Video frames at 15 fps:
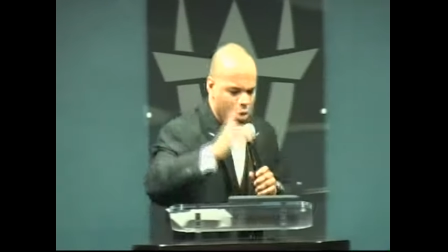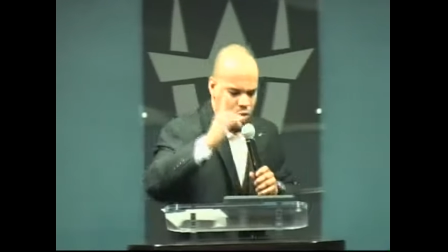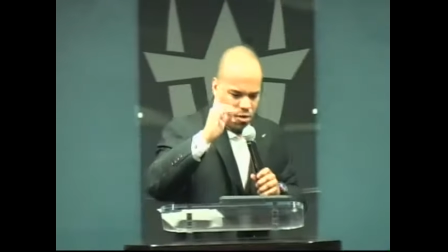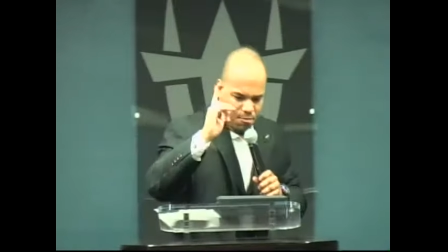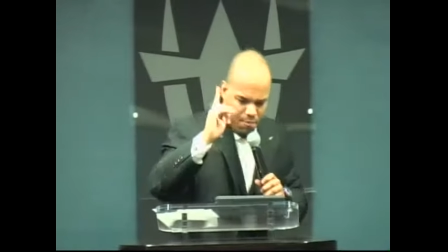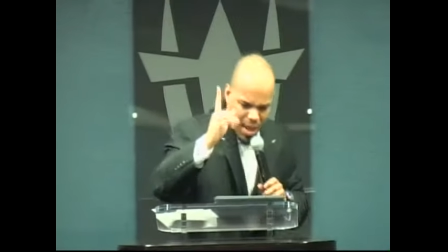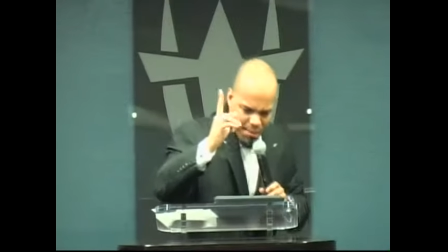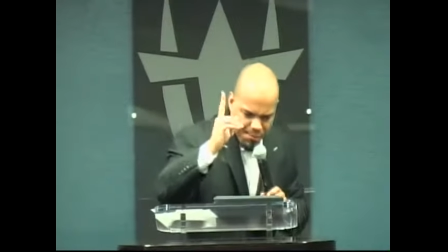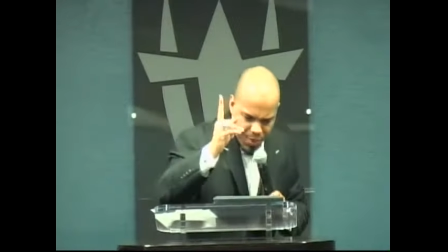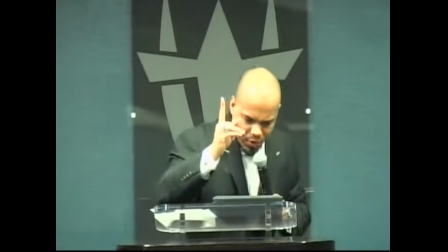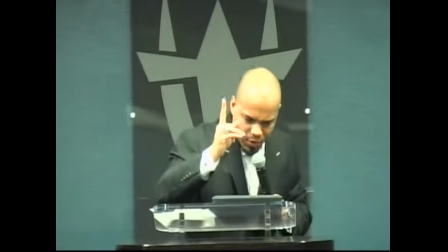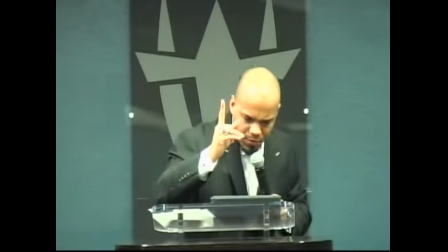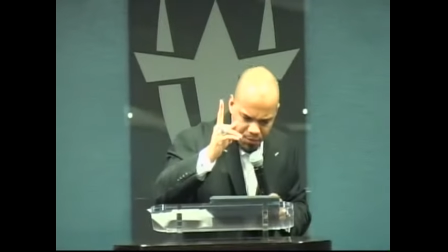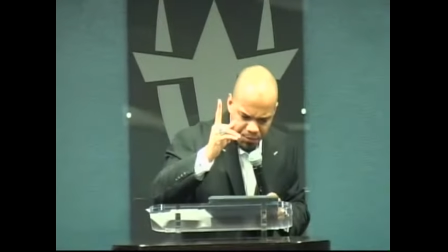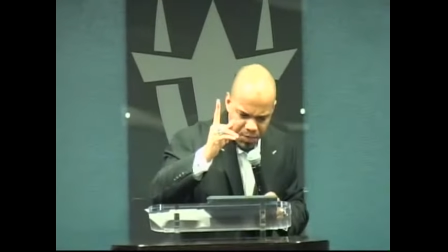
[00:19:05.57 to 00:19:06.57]

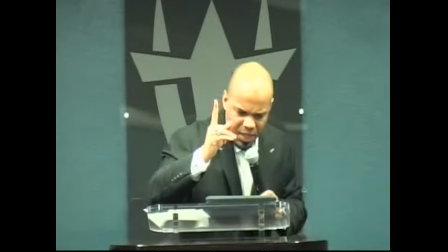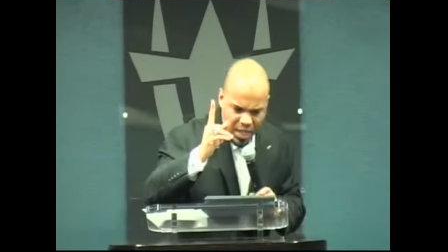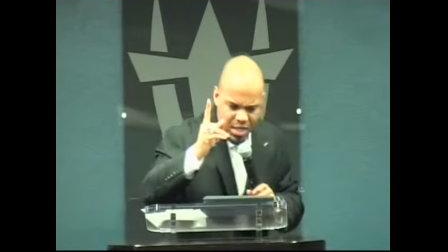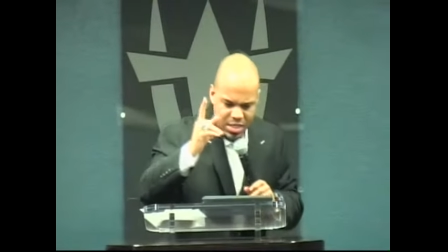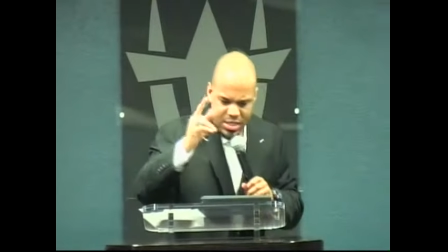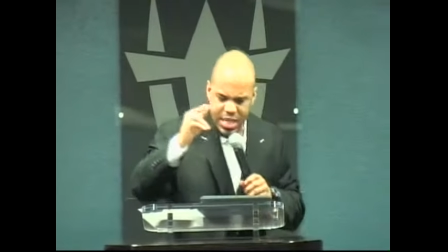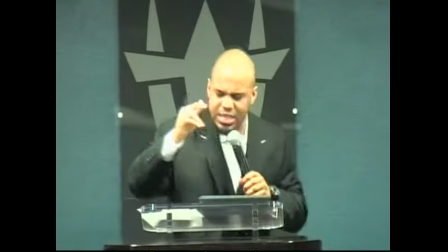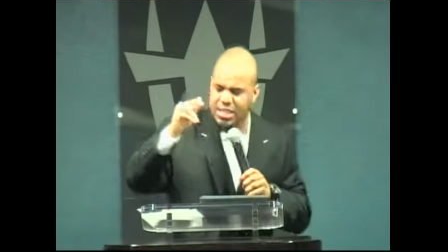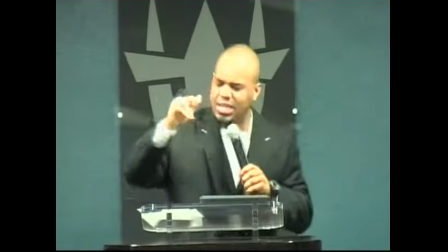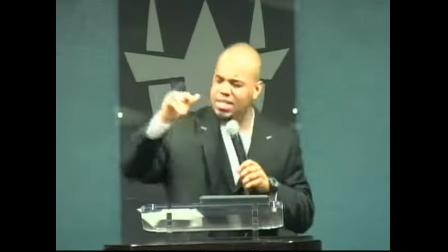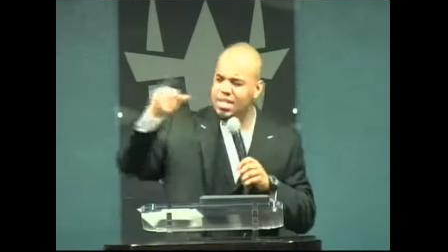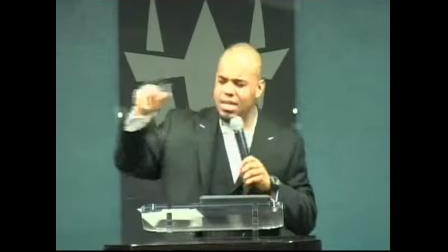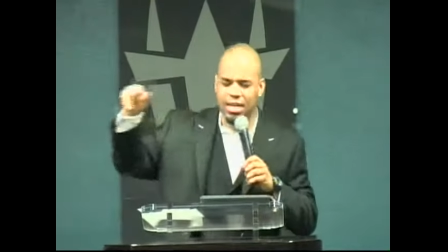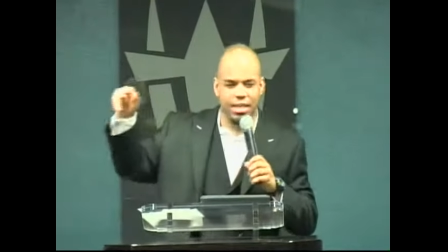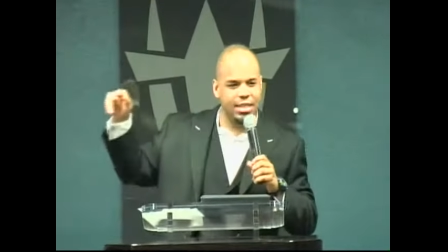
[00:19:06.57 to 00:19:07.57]
Remember, this
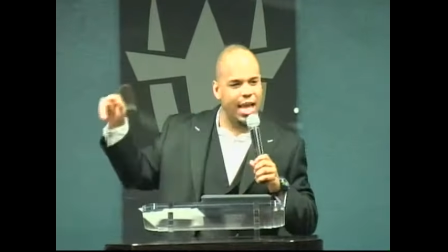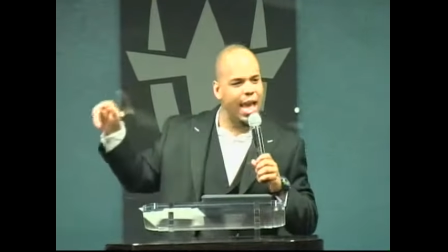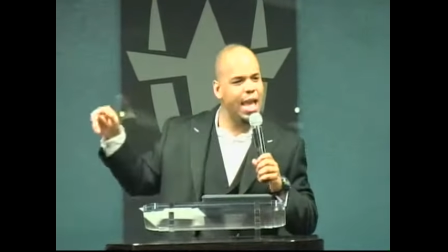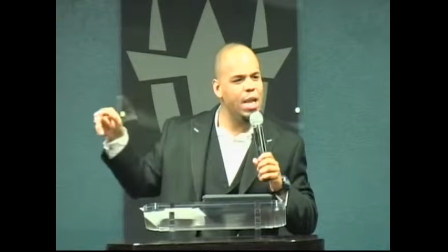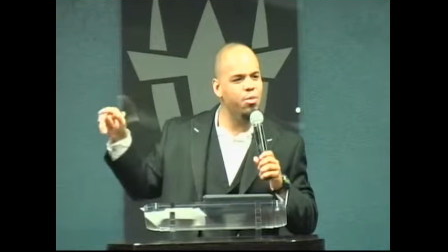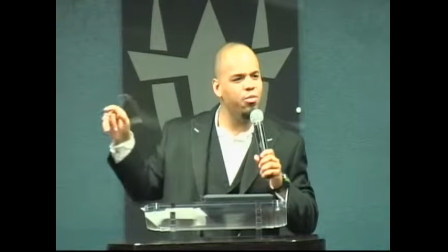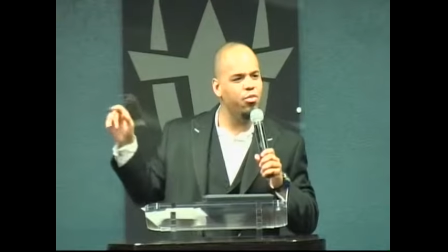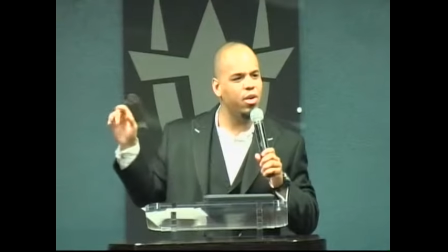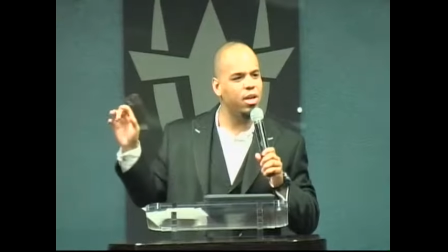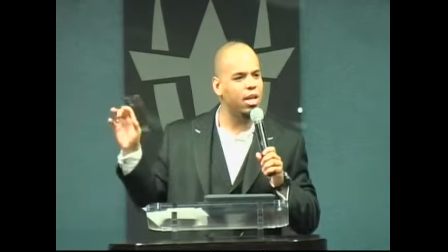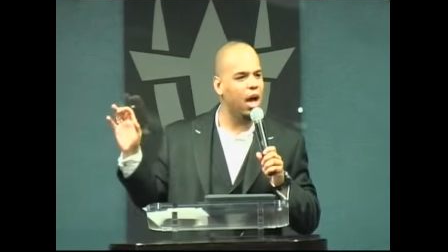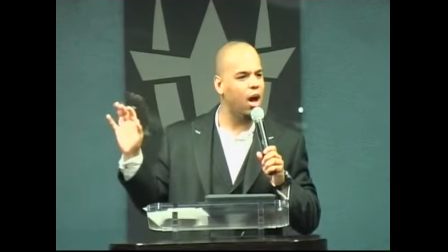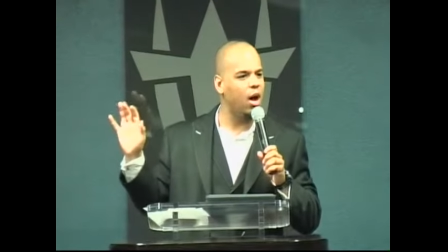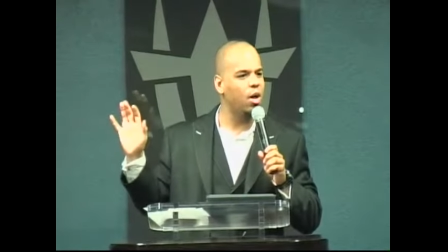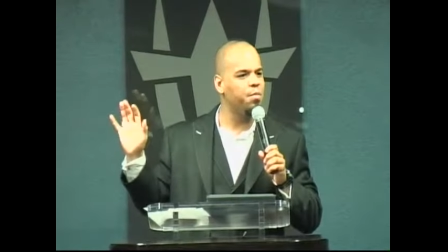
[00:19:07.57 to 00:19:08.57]
isn't a game for
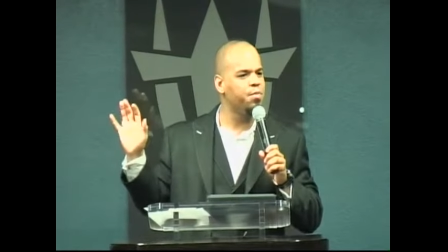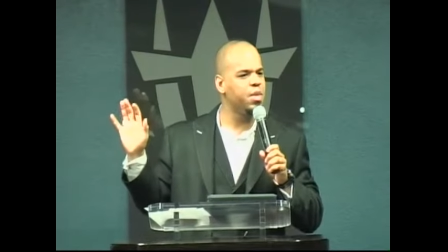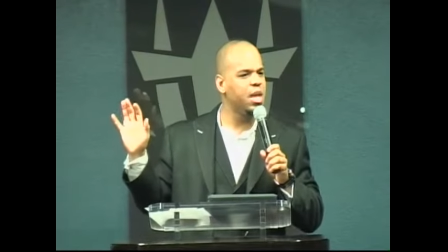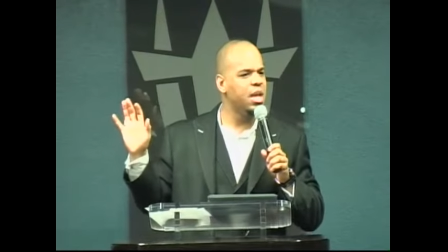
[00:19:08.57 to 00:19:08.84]
God.